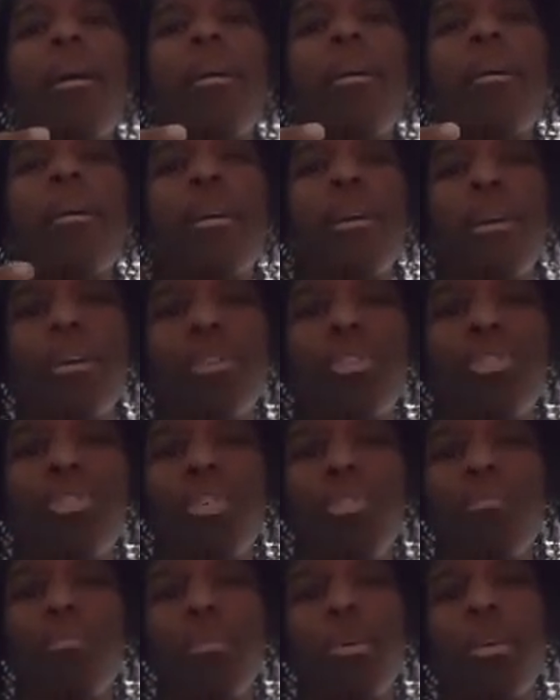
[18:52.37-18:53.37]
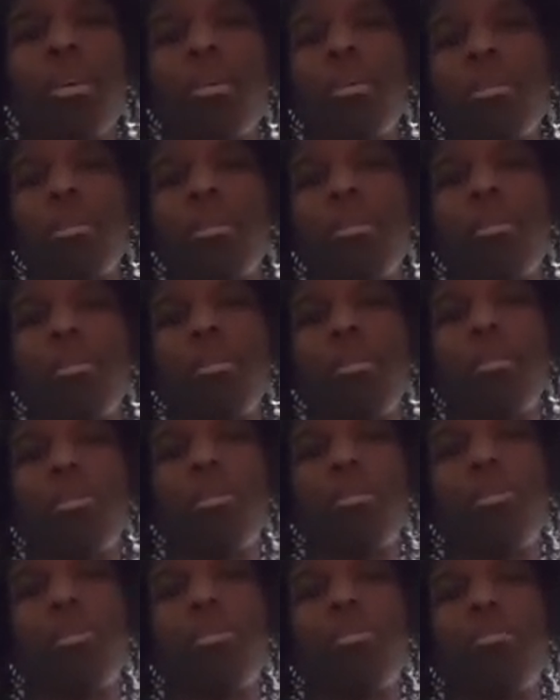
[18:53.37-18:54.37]
he can show me
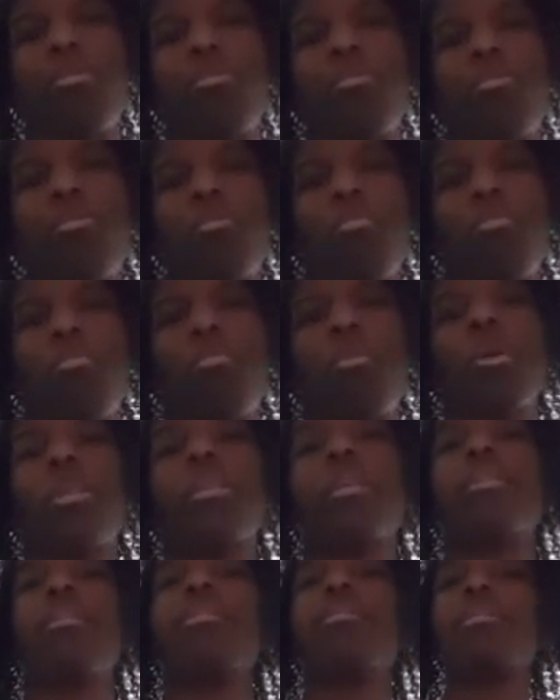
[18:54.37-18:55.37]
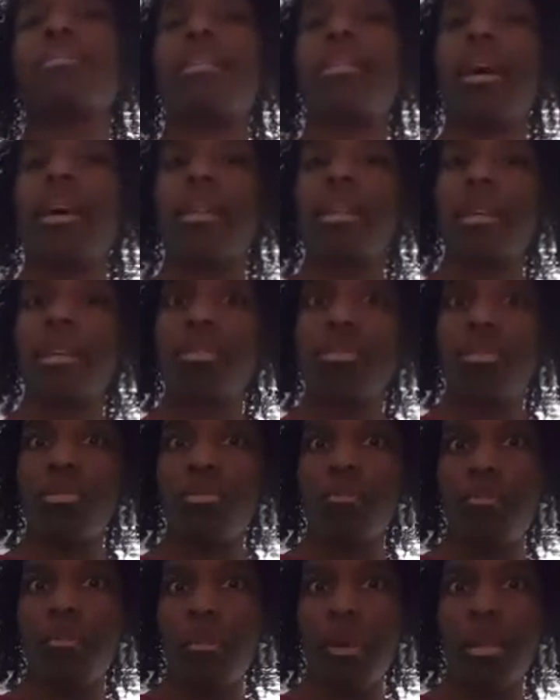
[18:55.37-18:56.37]
what it is that I need to
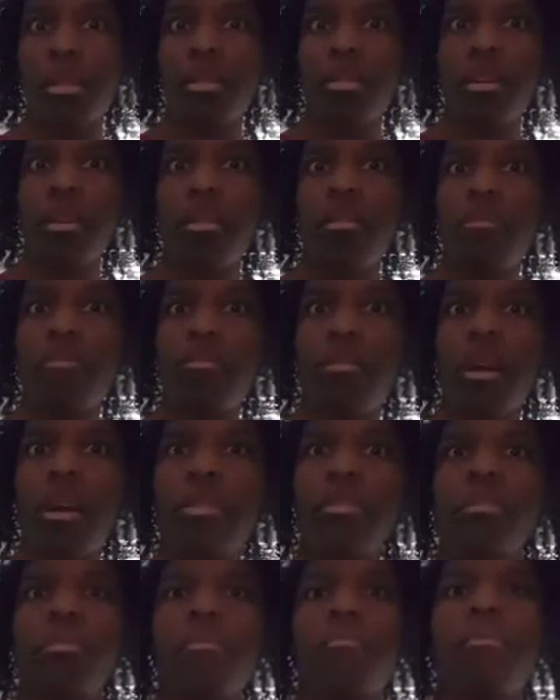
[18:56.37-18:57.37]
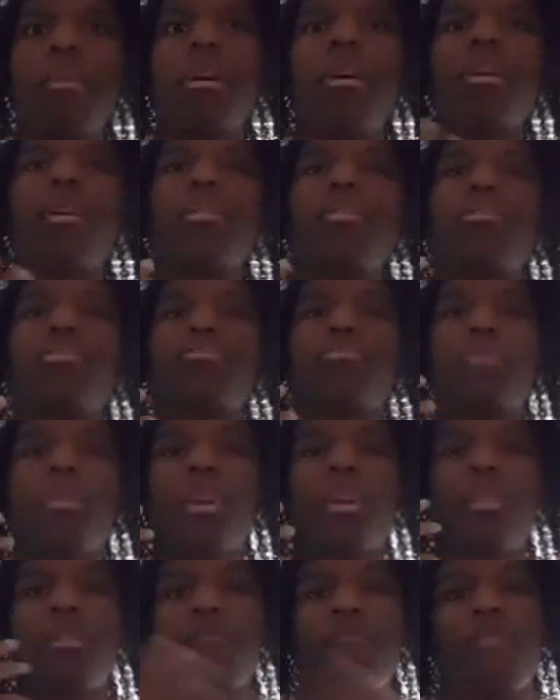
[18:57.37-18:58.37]
do for myself, right? So Mars
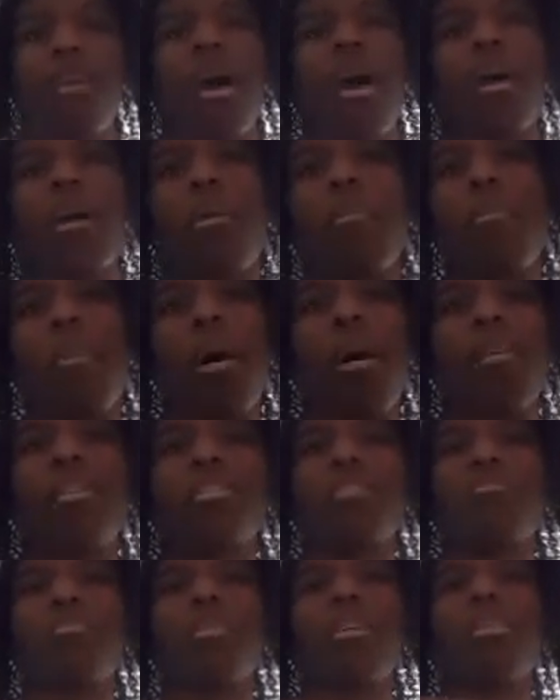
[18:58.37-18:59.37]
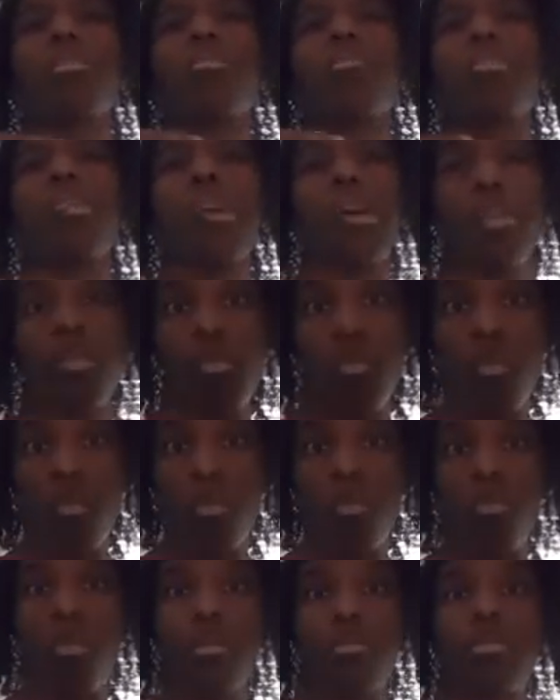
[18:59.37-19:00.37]
being the fire, Mars being the inner
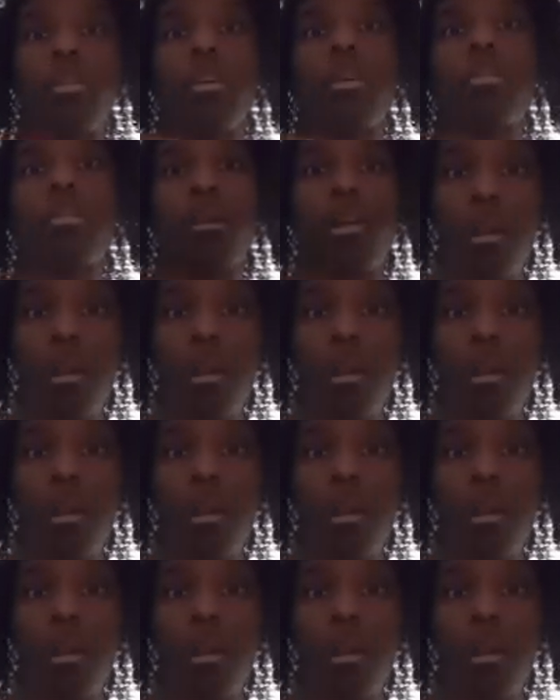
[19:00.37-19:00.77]
war, the inner